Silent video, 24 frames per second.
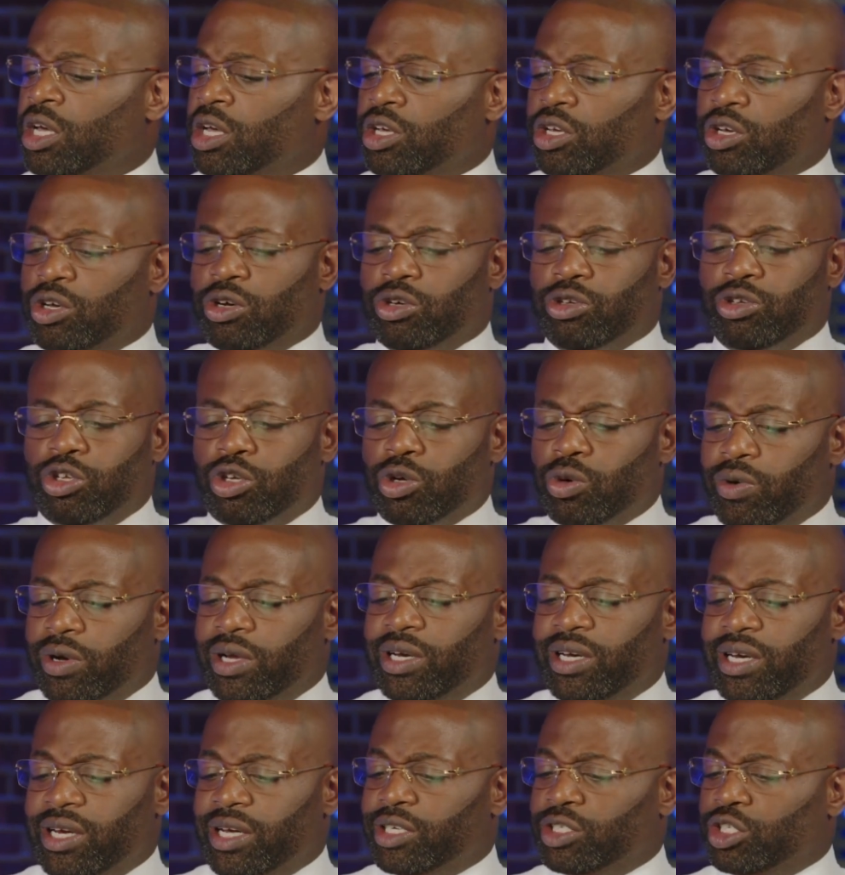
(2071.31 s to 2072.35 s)
you're
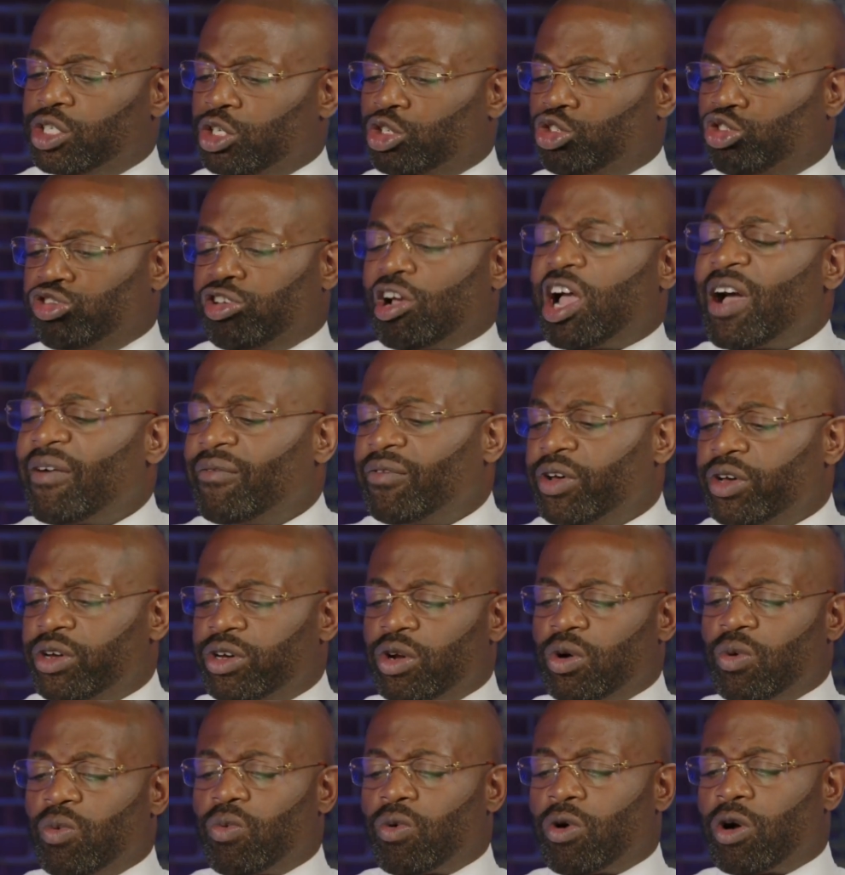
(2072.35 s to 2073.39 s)
doing this, you're traveling the
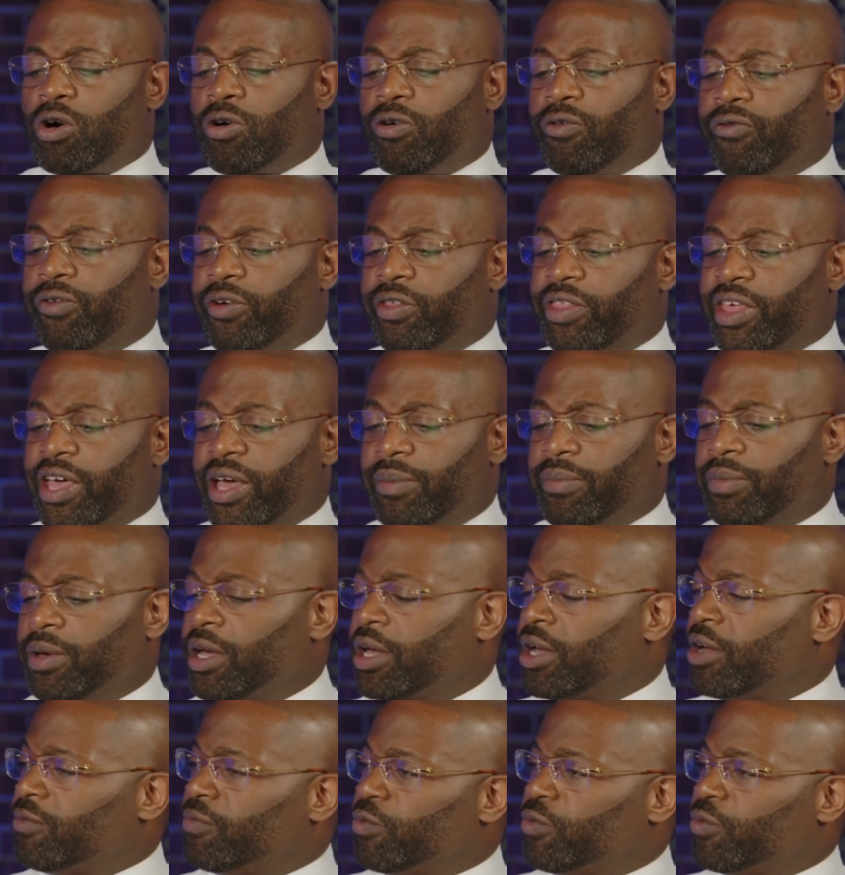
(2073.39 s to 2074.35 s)
world for them,